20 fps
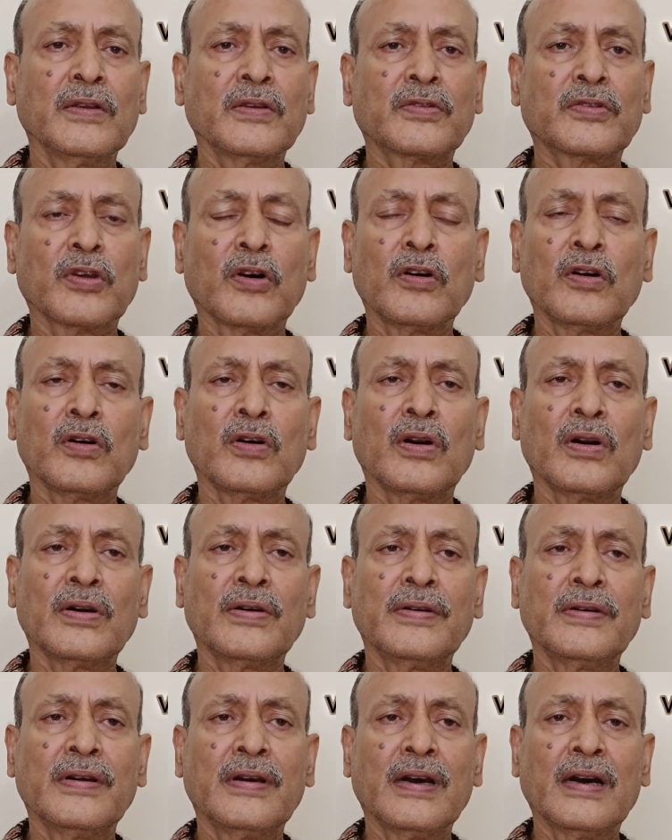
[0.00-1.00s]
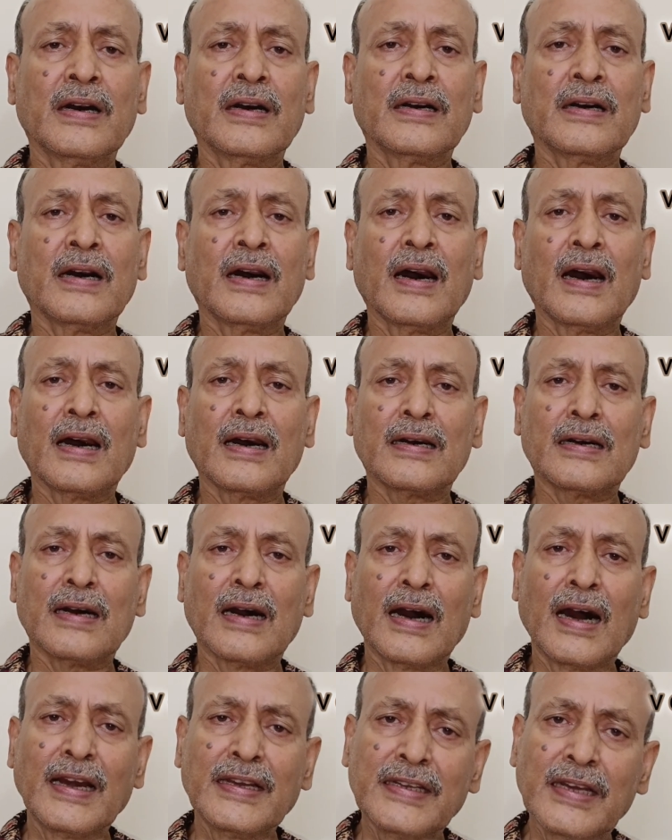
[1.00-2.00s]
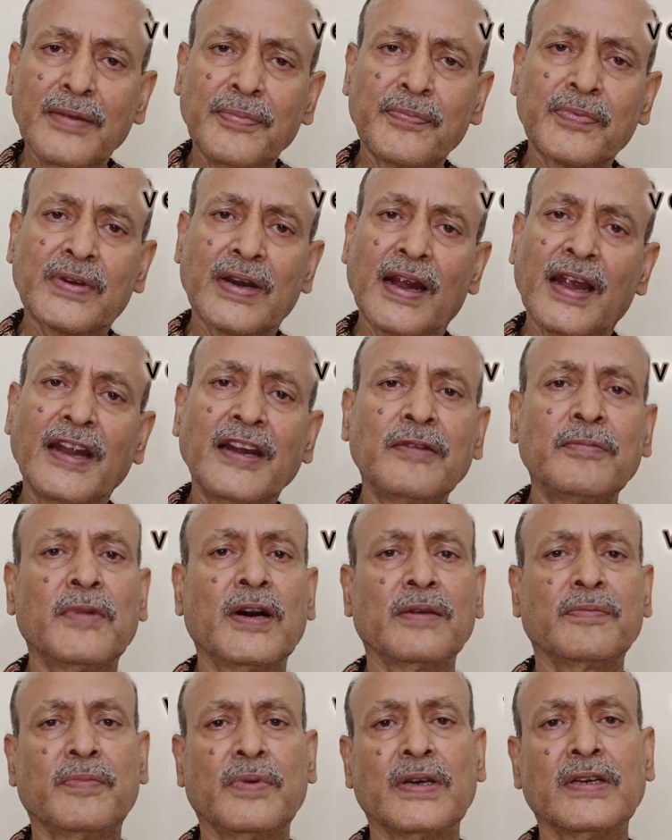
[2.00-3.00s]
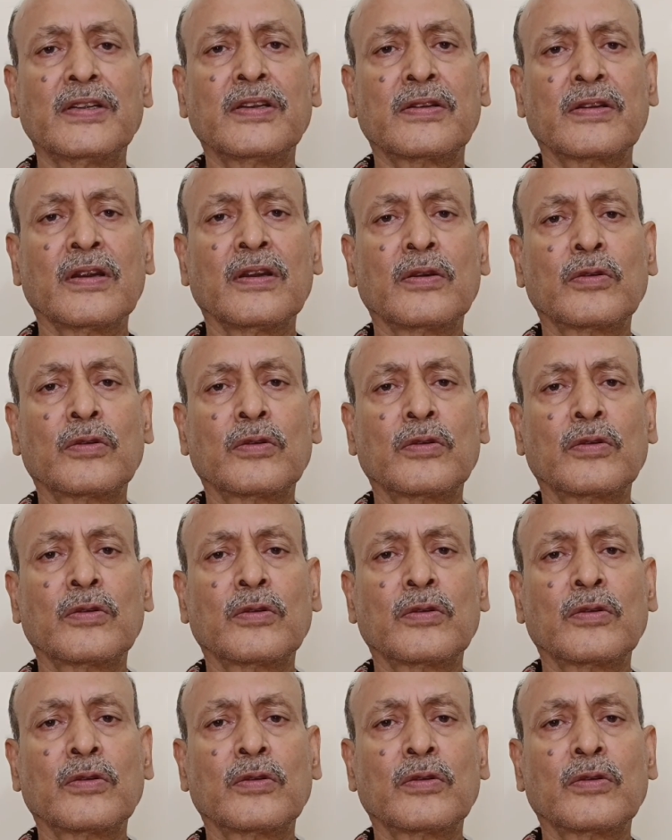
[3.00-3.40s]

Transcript: So I have tried my best